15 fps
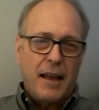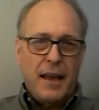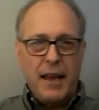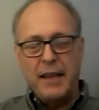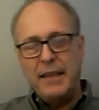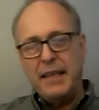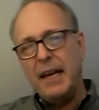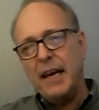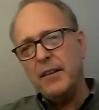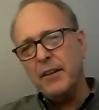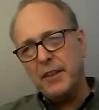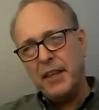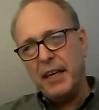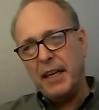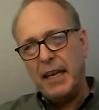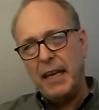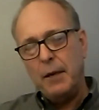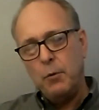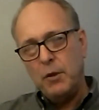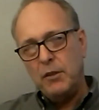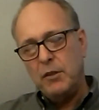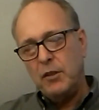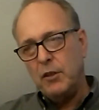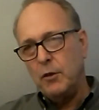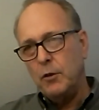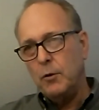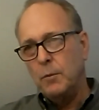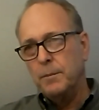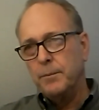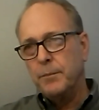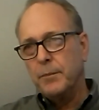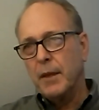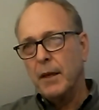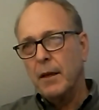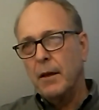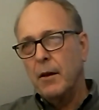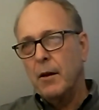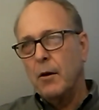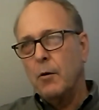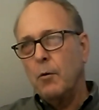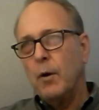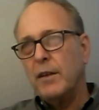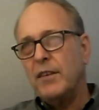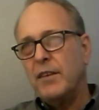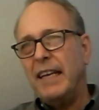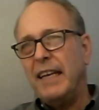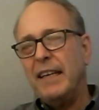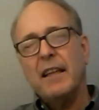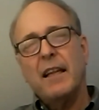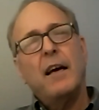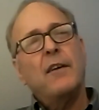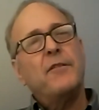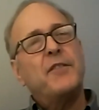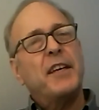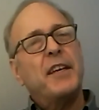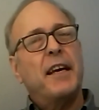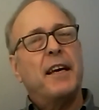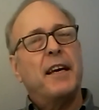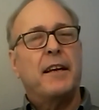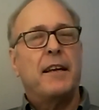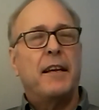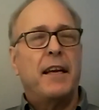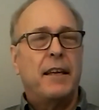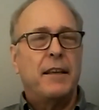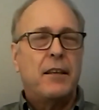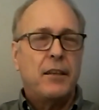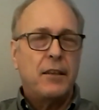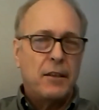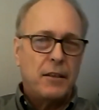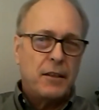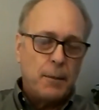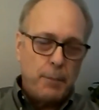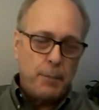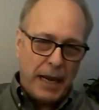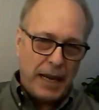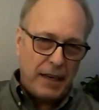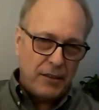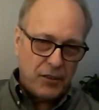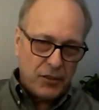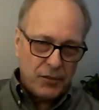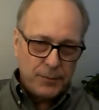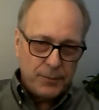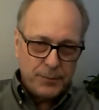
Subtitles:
And the other thing he would do was he loved to get into debates.